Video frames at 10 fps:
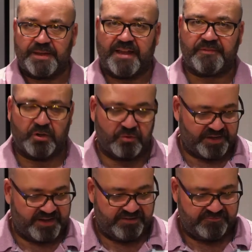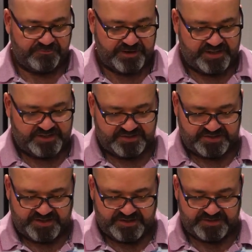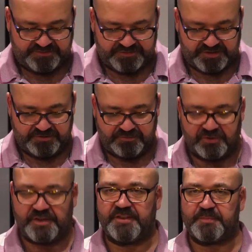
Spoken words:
have a look at Ricky's knife? So look at this